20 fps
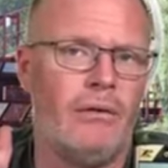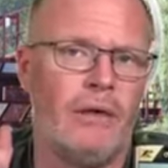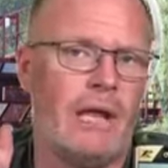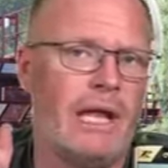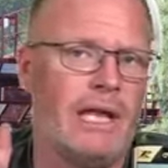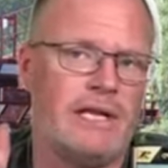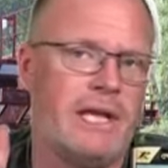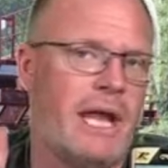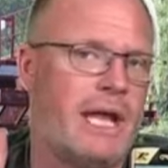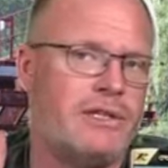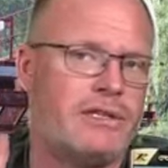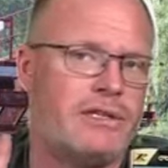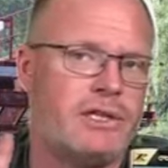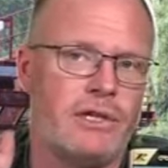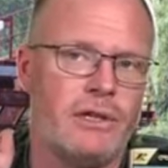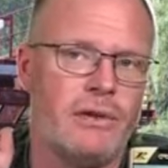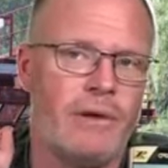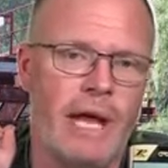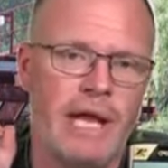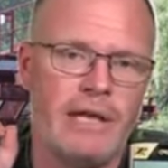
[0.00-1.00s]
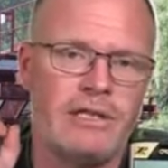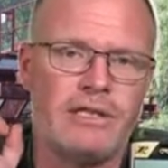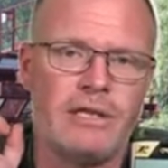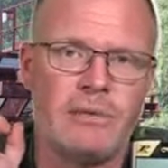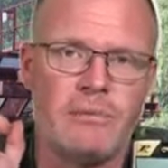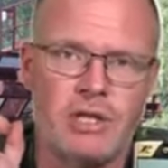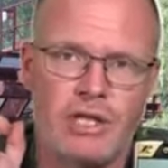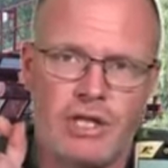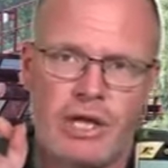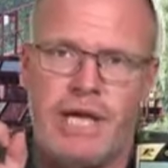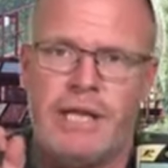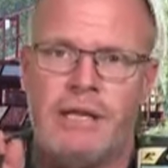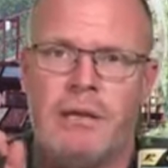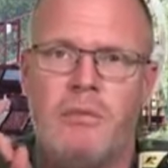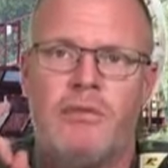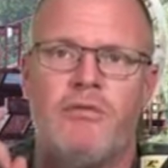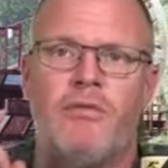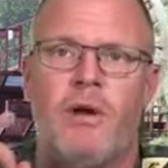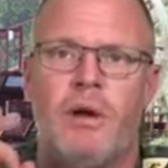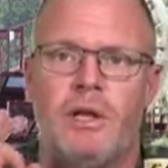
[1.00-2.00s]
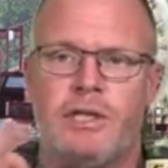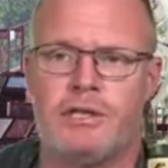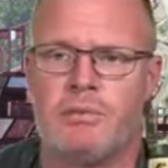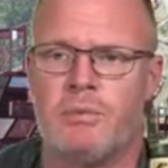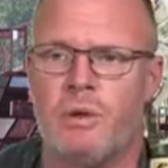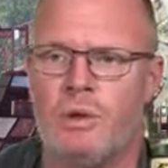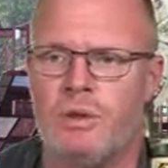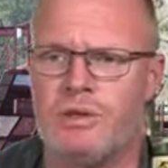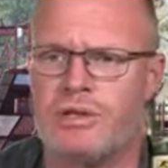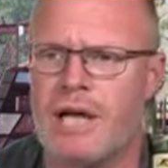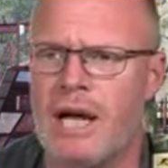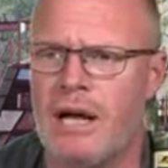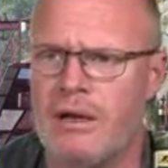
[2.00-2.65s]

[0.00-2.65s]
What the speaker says: It's the machine that will find the smallest